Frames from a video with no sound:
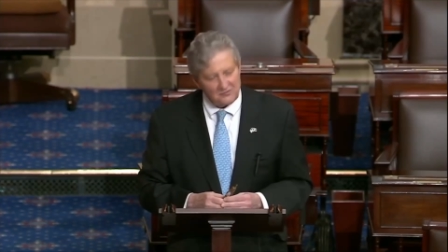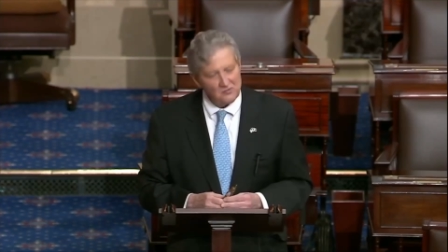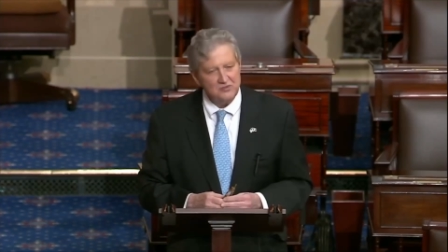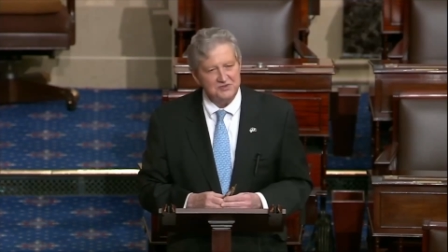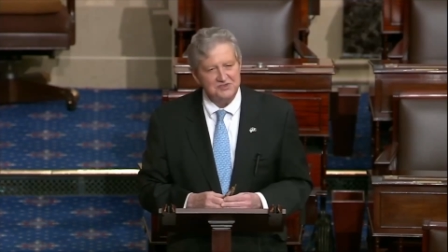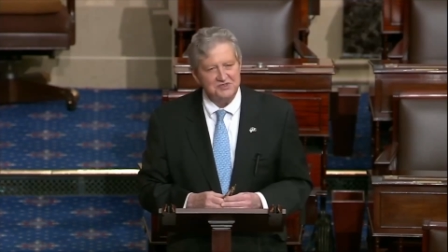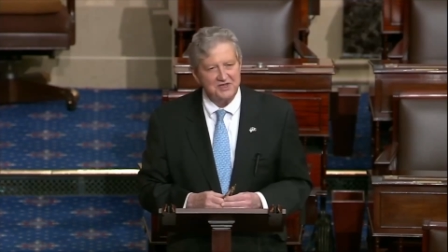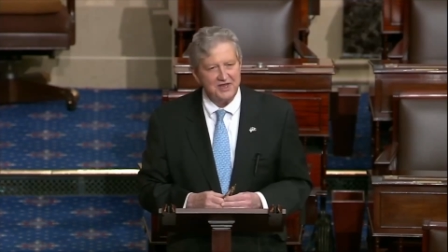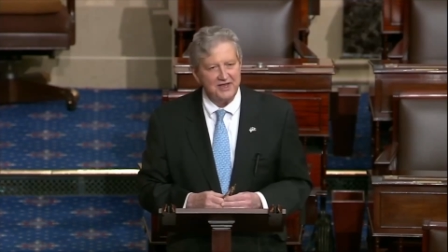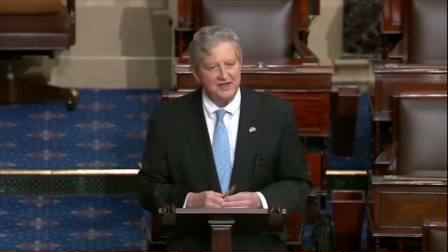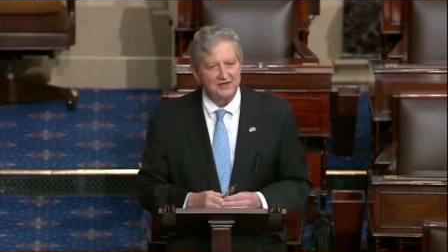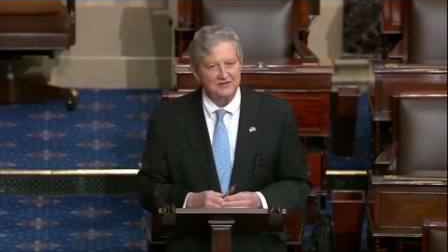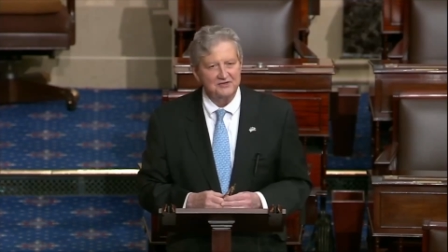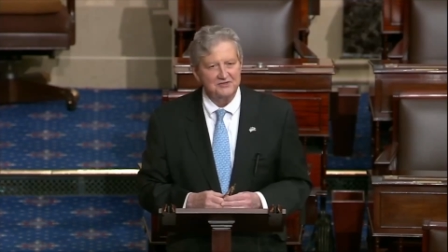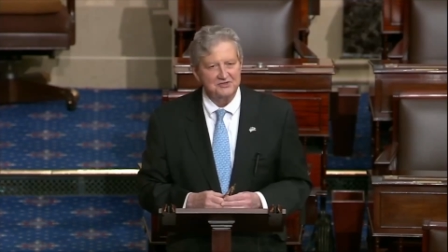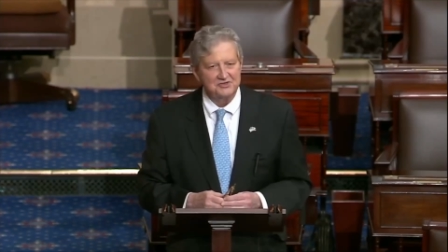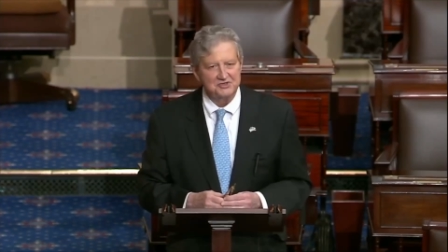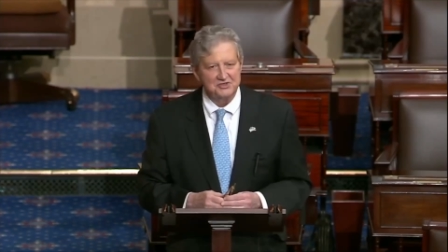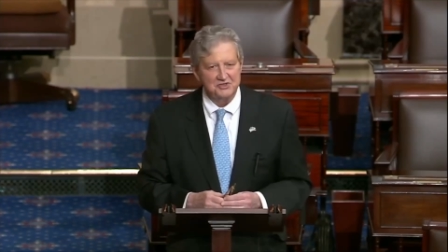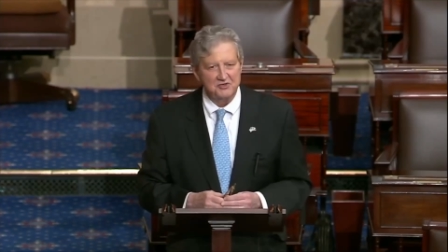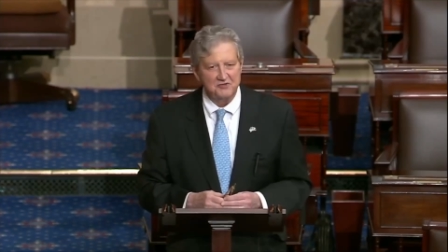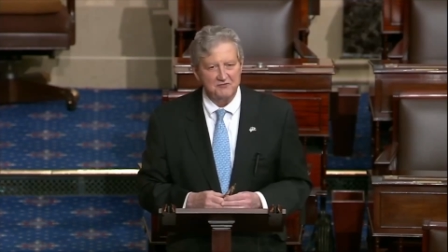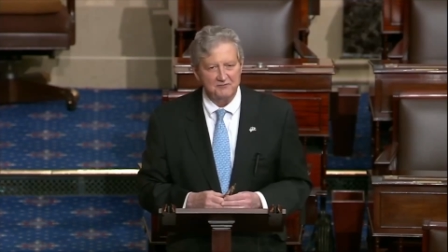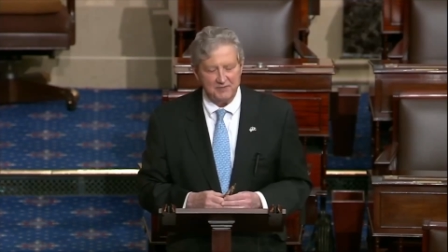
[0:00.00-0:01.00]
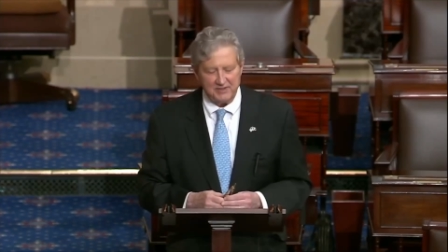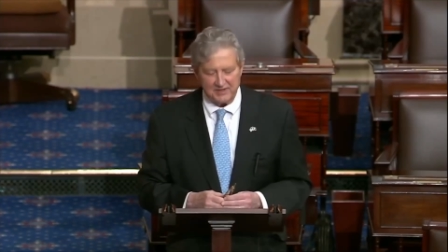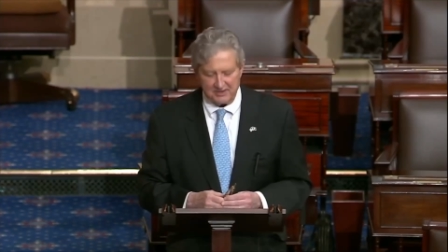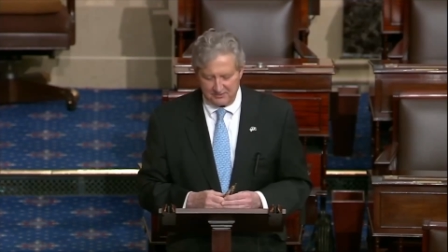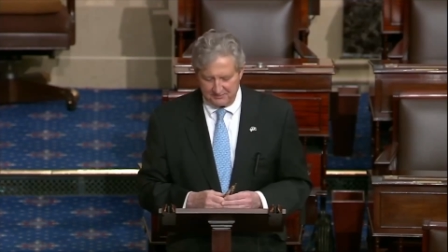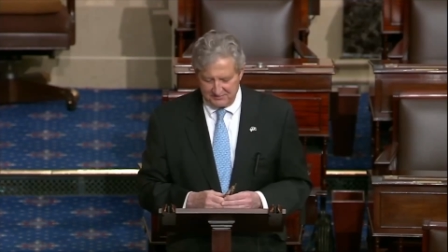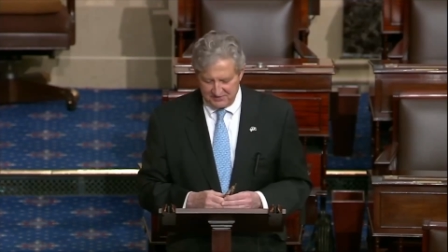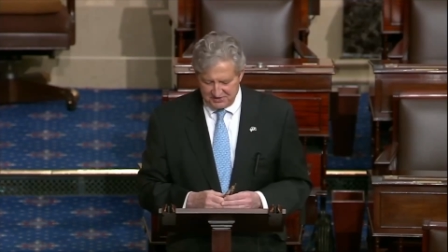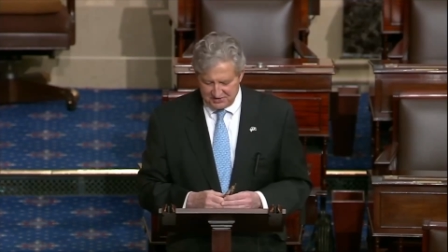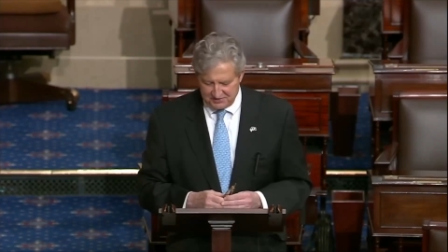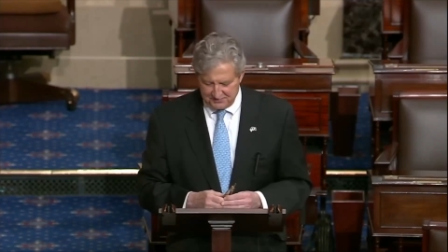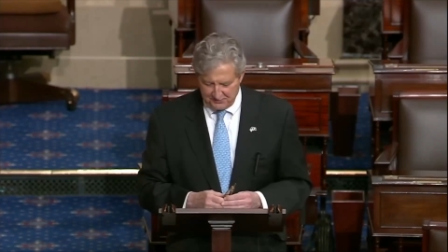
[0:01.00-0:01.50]
Louisiana deserve better,
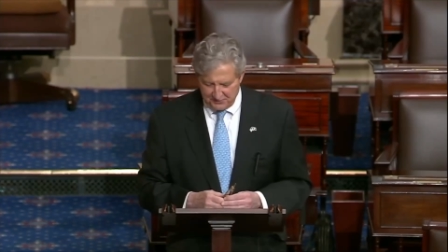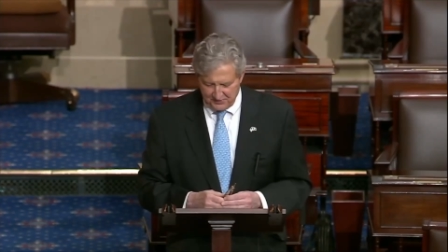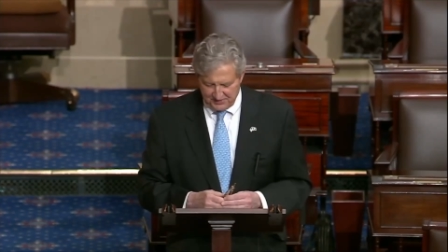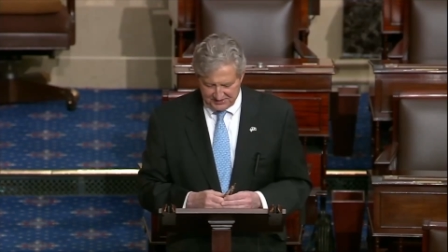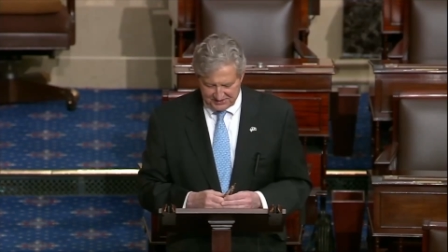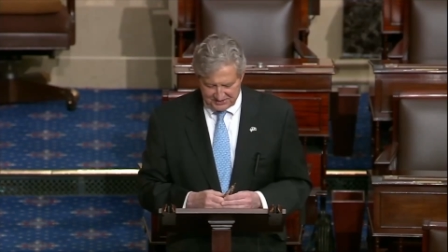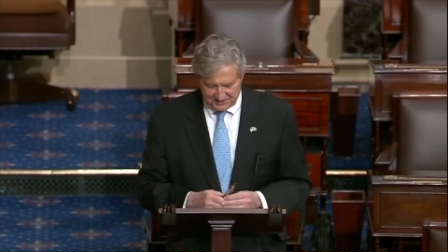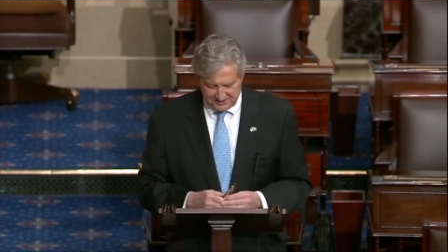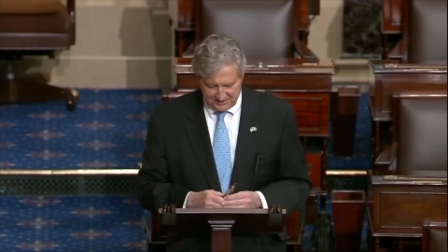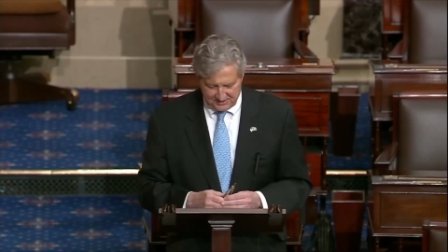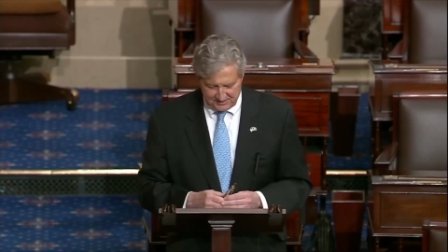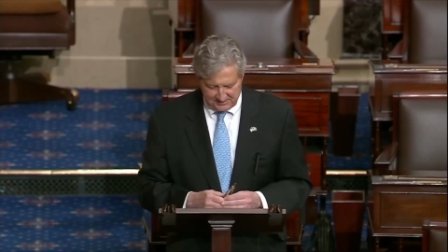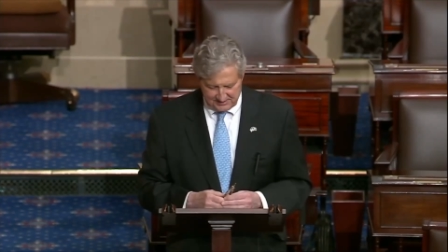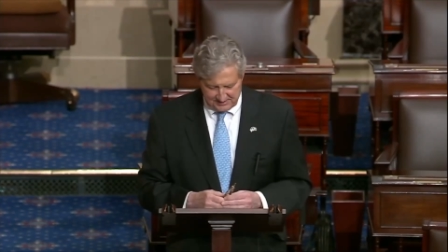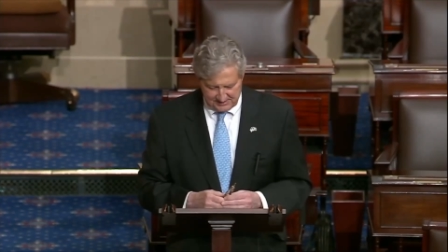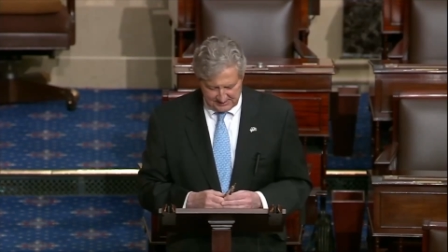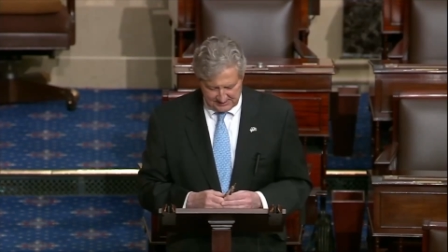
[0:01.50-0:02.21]
Mr. President.